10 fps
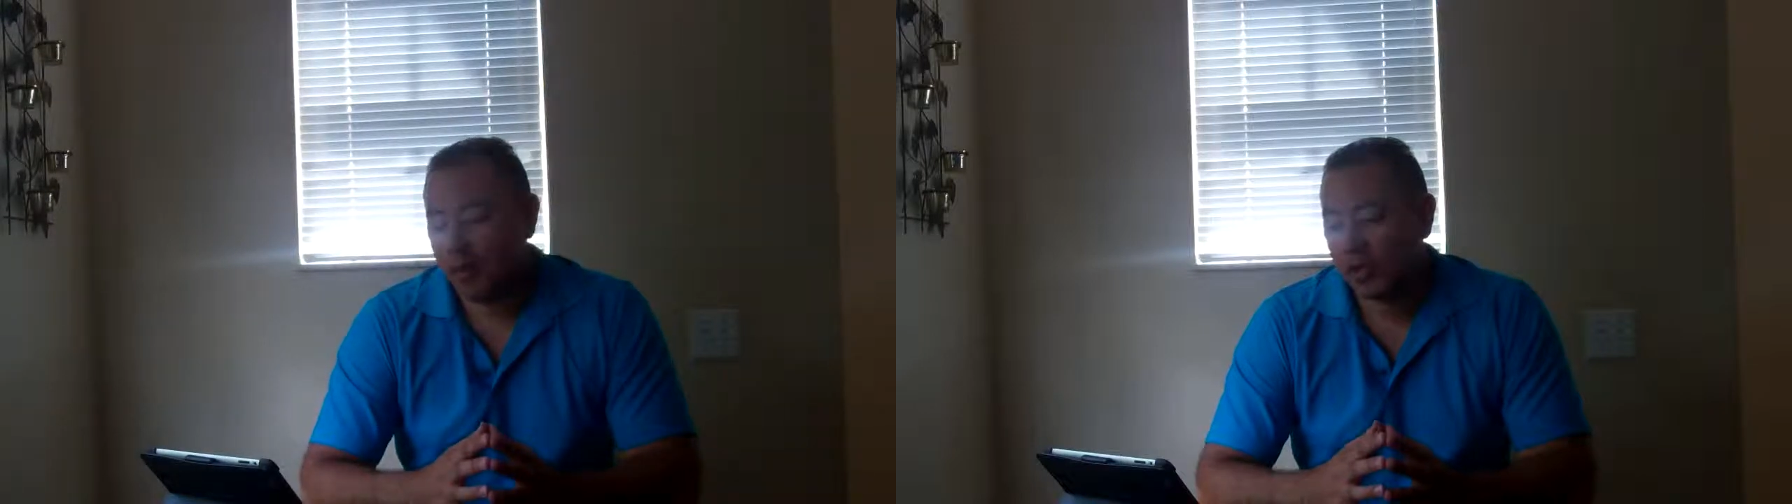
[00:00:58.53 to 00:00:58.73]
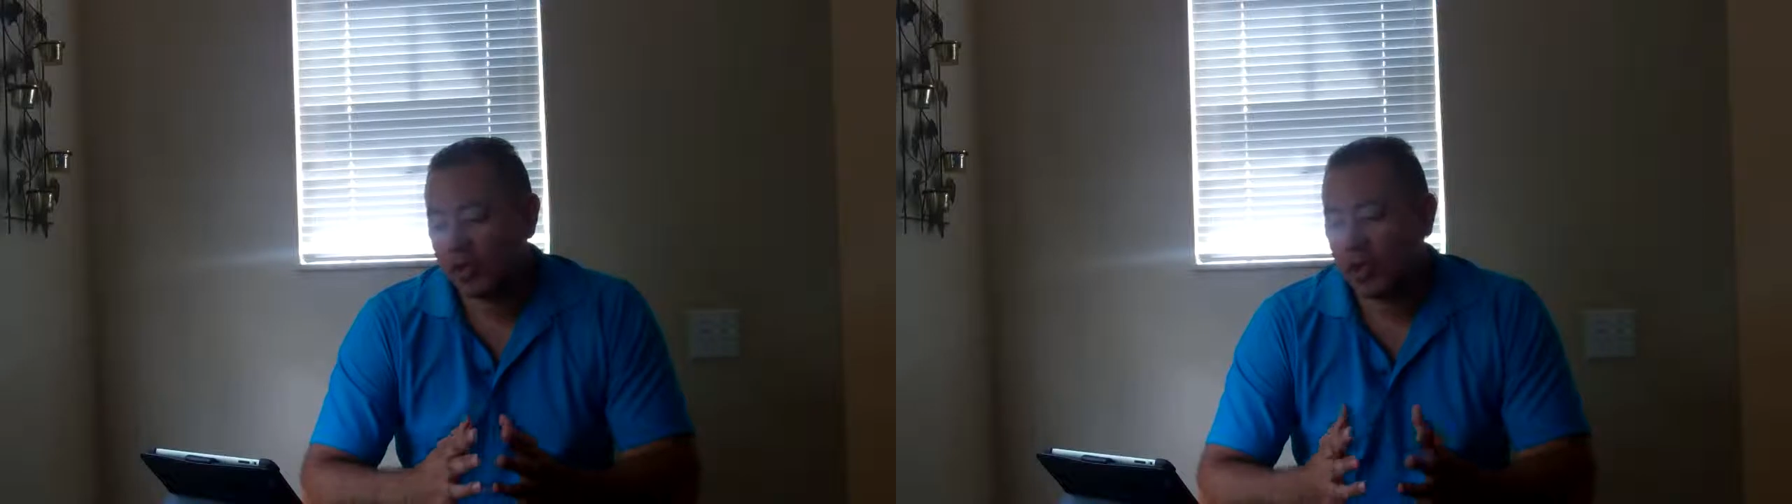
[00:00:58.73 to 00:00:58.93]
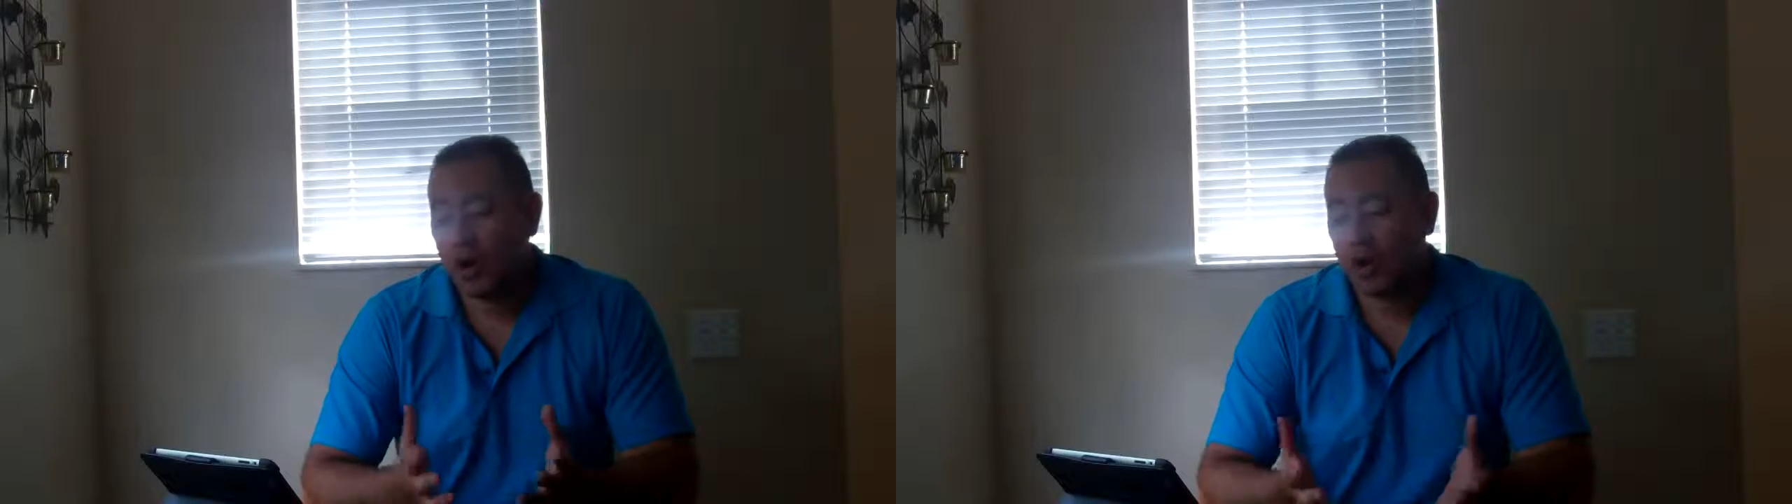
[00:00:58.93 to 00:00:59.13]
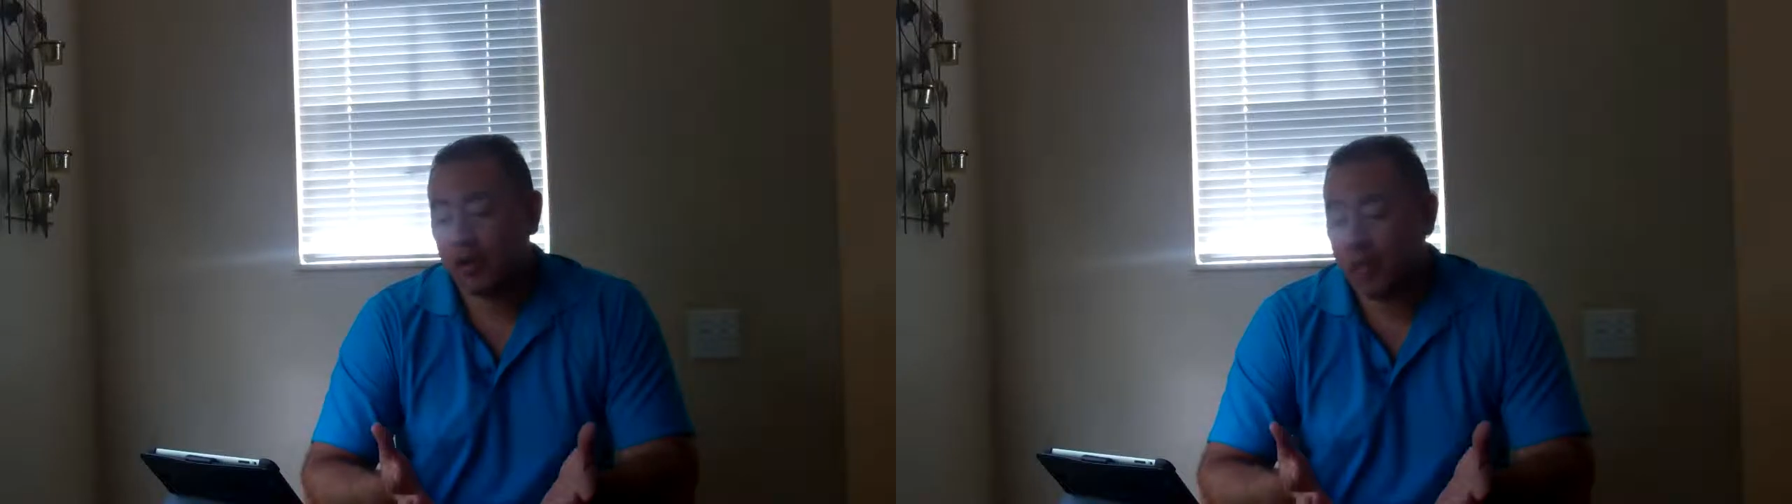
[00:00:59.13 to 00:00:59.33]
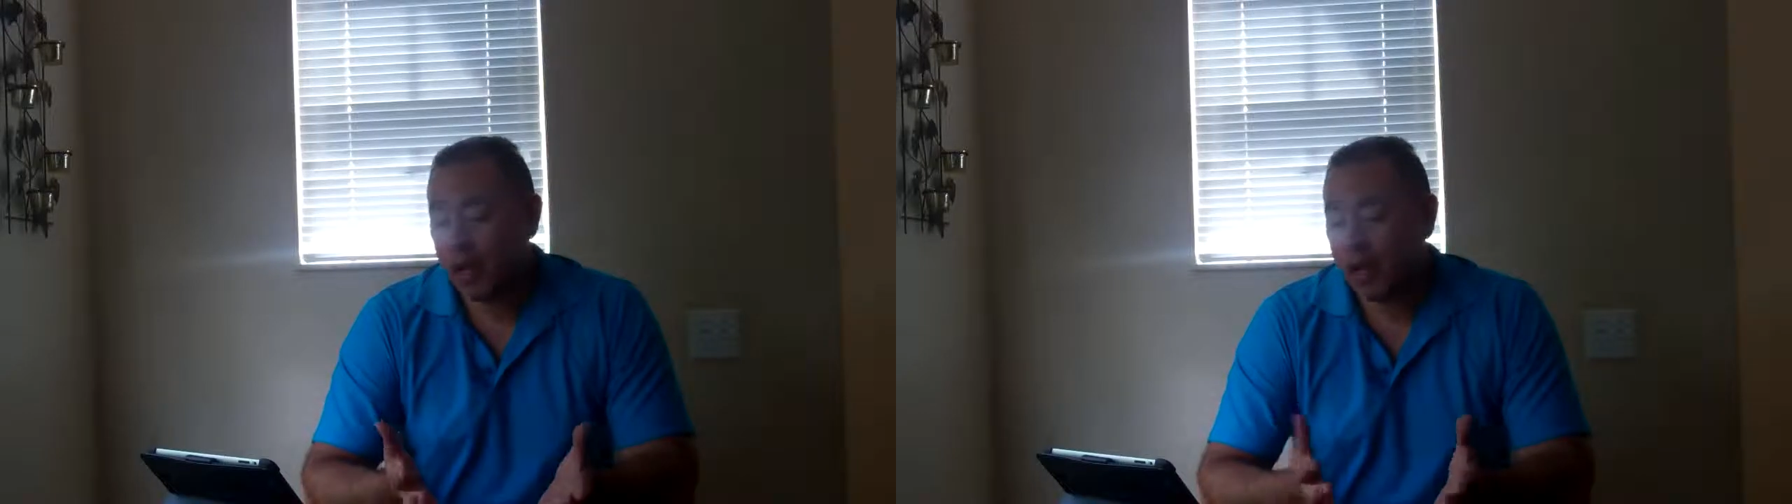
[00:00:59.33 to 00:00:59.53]
which
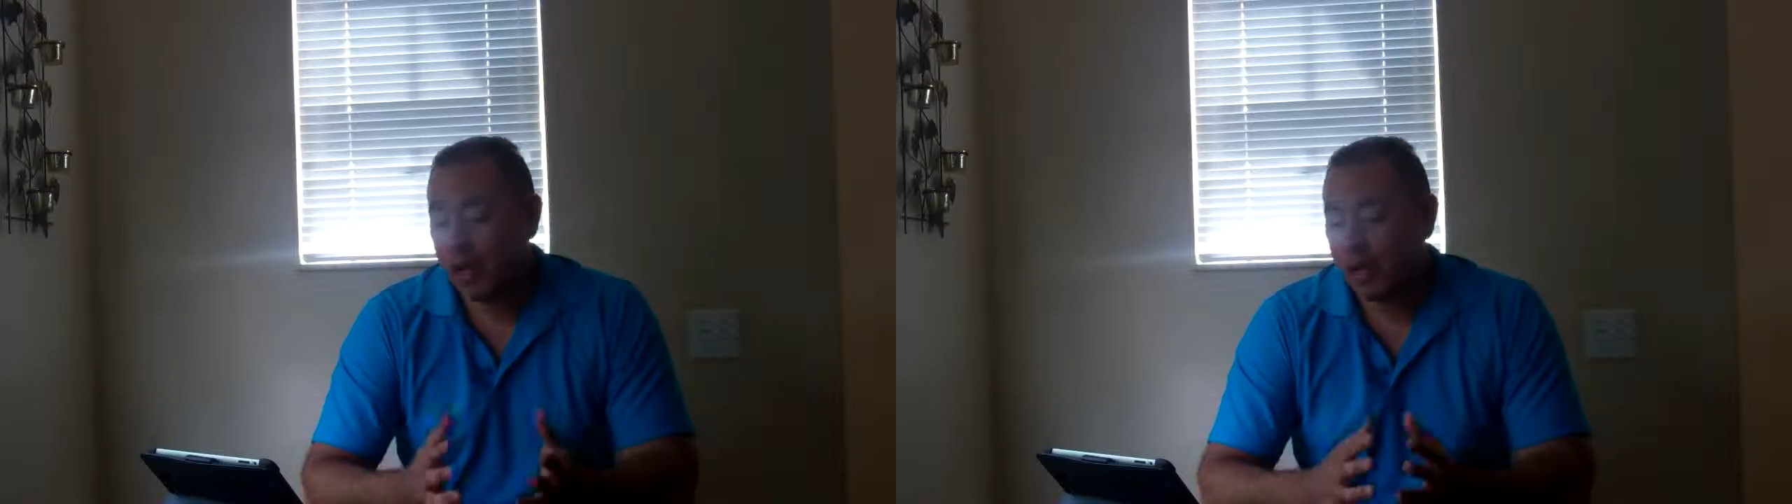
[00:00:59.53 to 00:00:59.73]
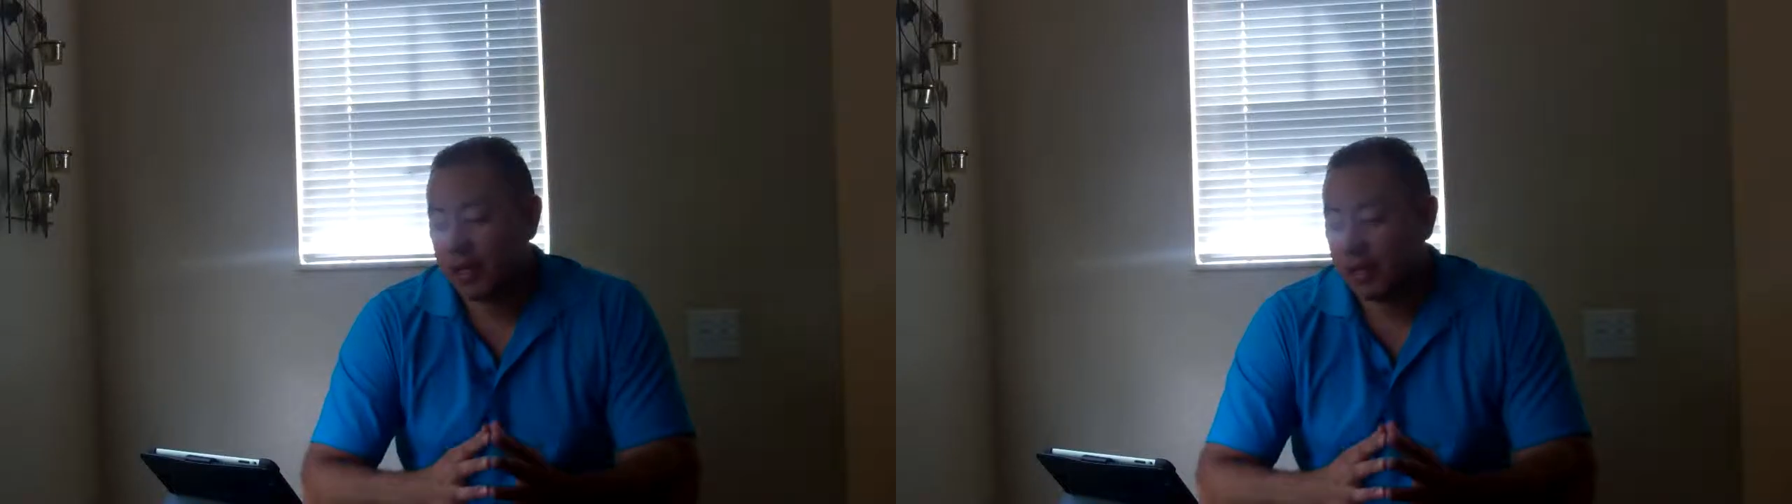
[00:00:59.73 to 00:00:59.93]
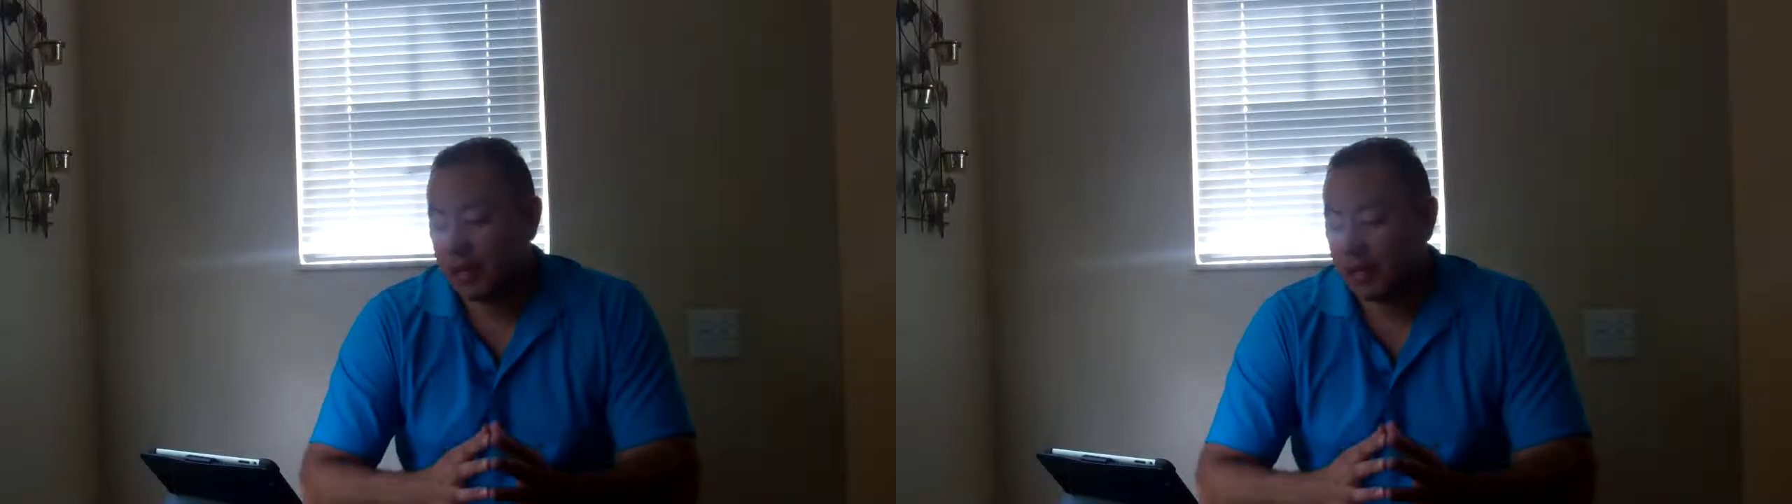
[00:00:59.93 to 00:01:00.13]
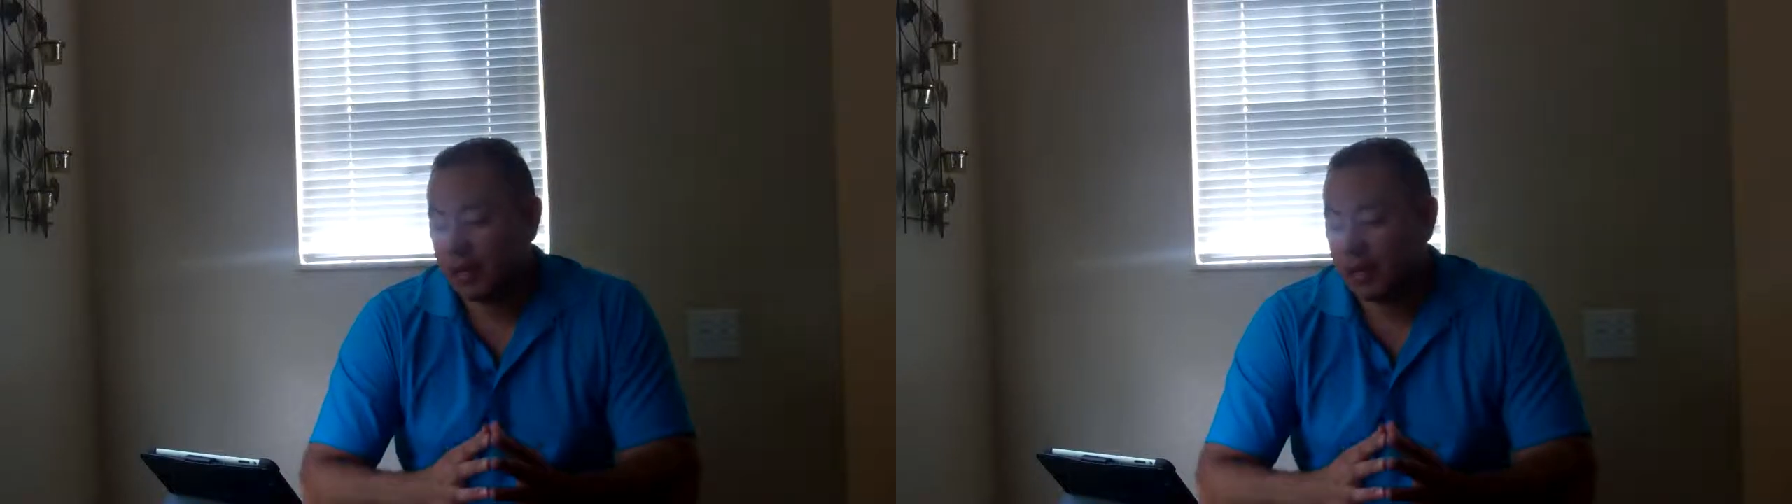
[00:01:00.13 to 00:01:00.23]
car to buy,